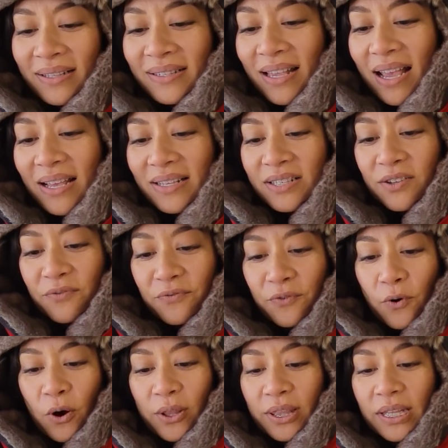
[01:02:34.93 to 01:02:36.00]
It says,
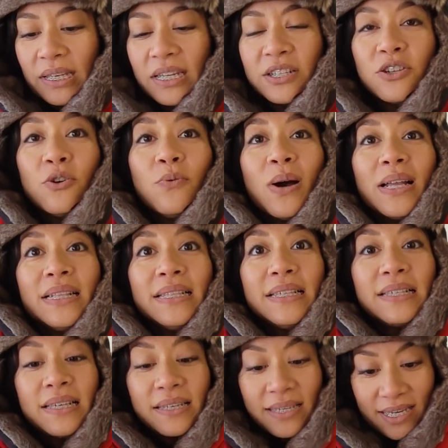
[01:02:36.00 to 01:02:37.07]
for the little
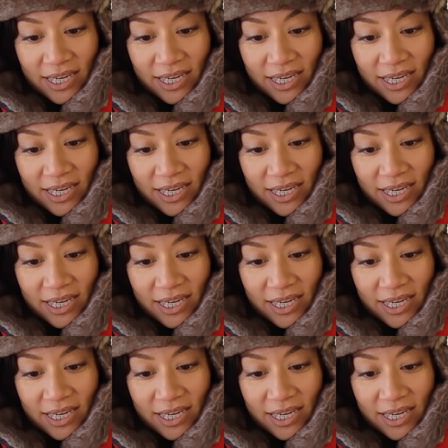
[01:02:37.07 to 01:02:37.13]
ones in